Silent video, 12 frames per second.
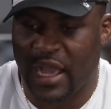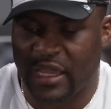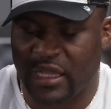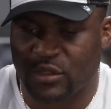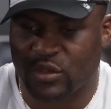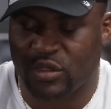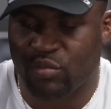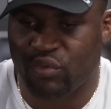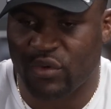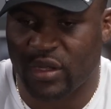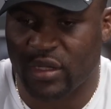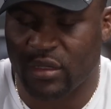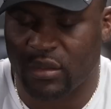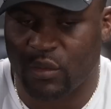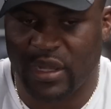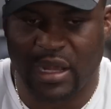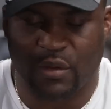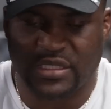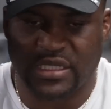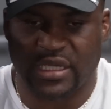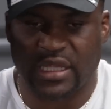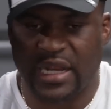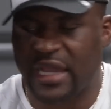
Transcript: I get to the point, when I was a kid,